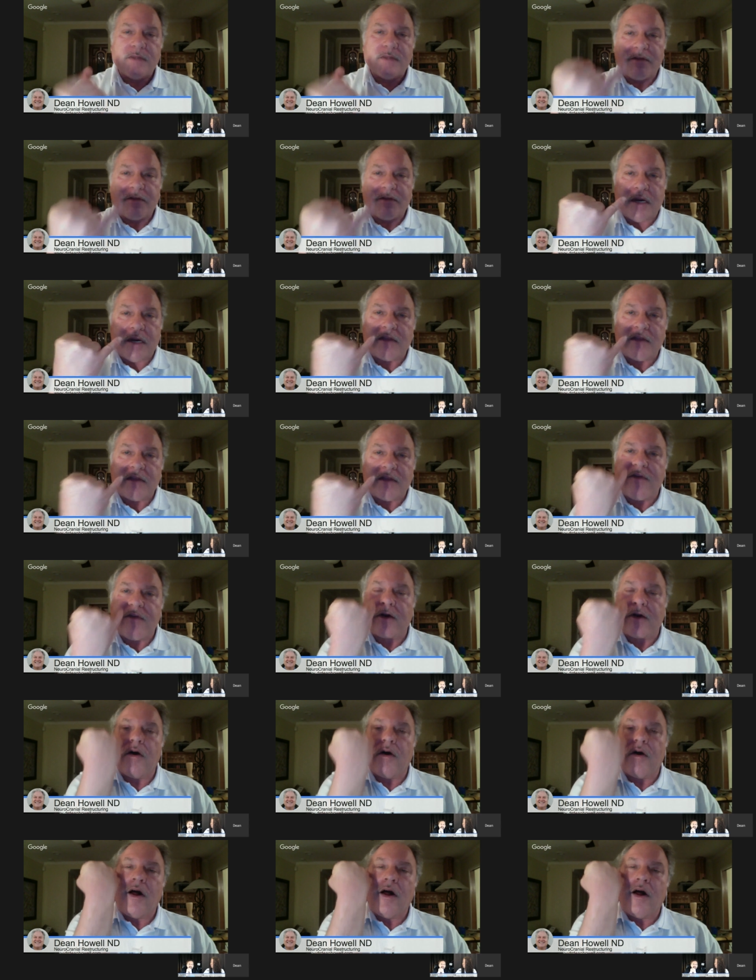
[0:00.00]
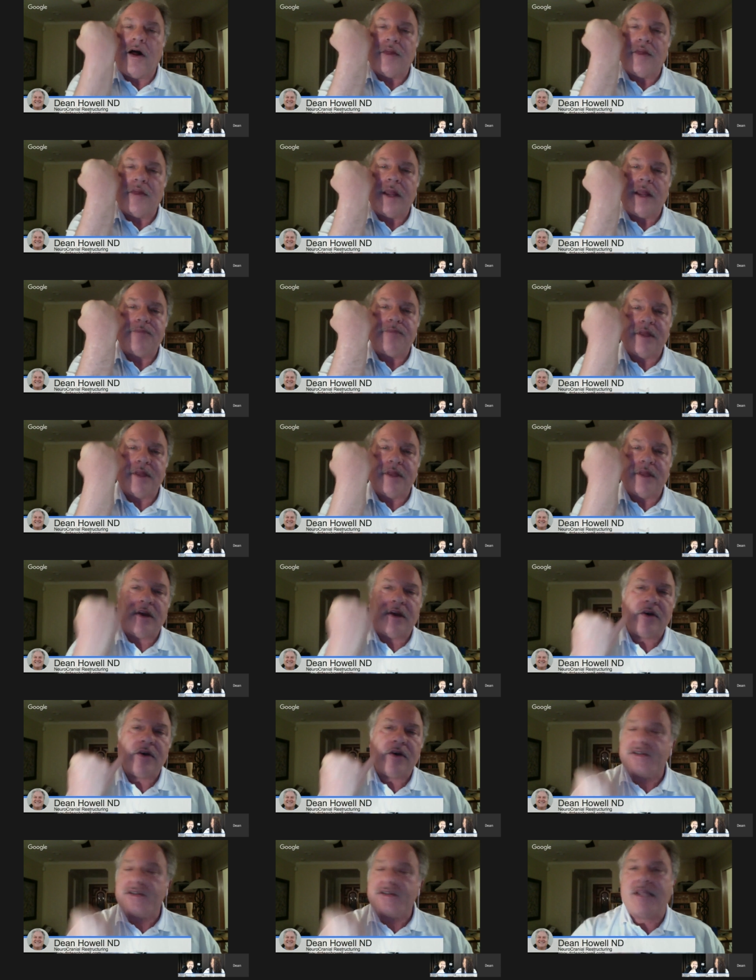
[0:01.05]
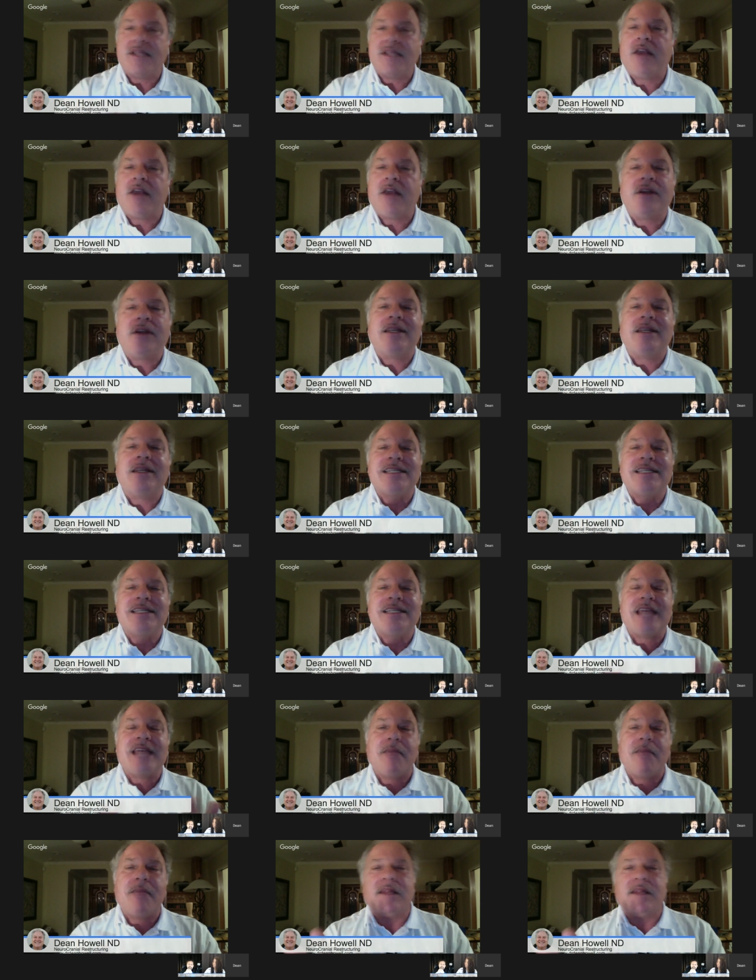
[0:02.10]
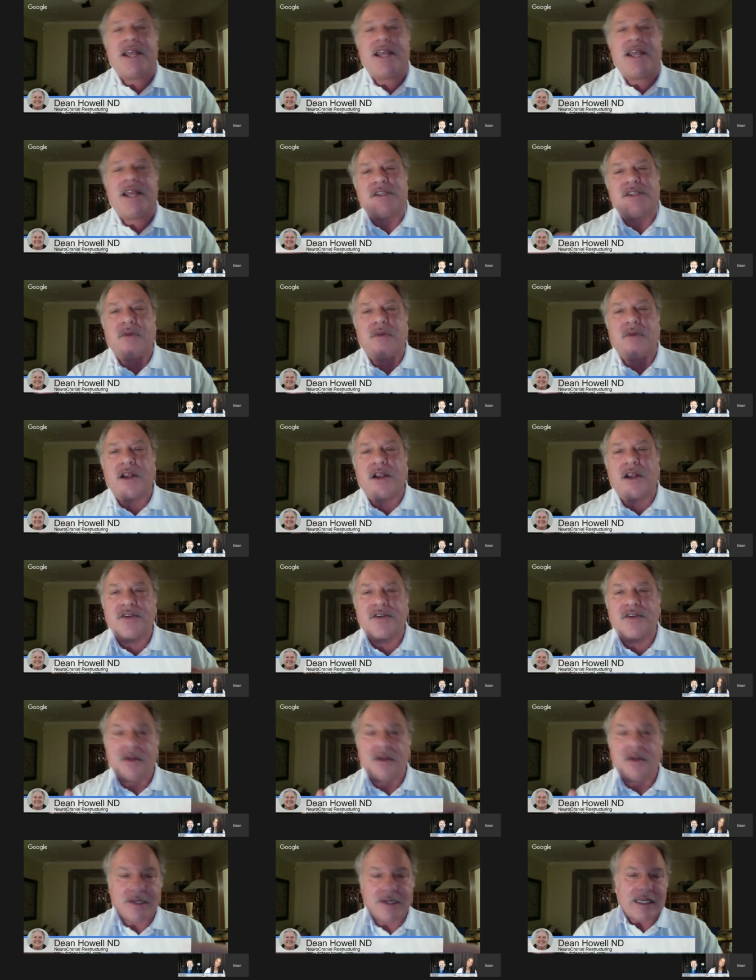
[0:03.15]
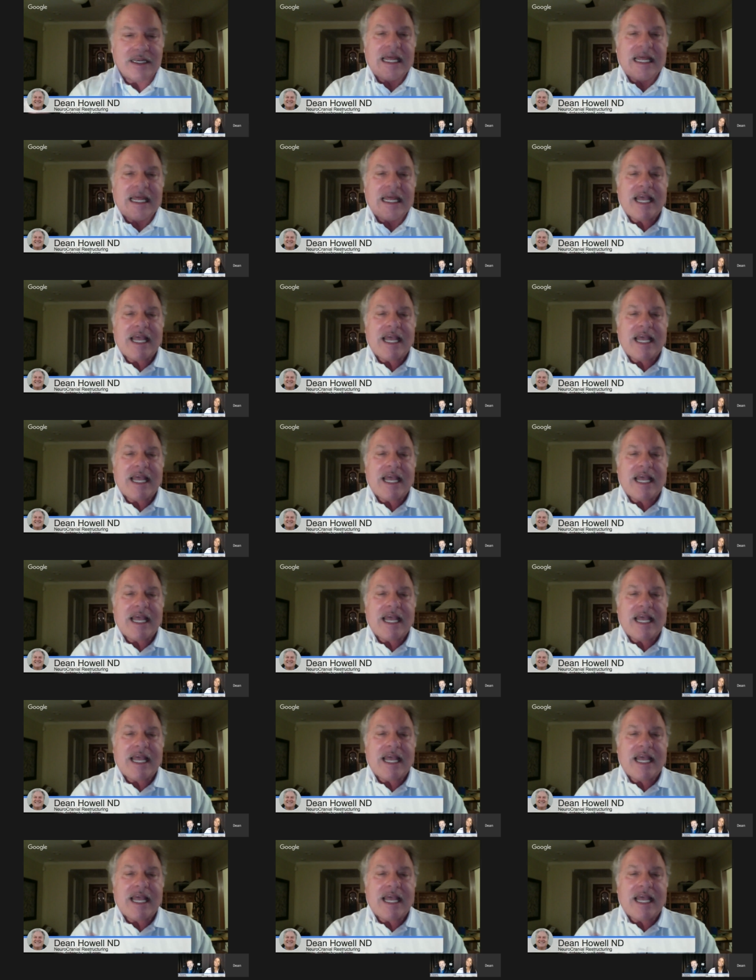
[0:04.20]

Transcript: of putting the finger all the way up the nose, they couldn't stabilize the work, so it wouldn't last.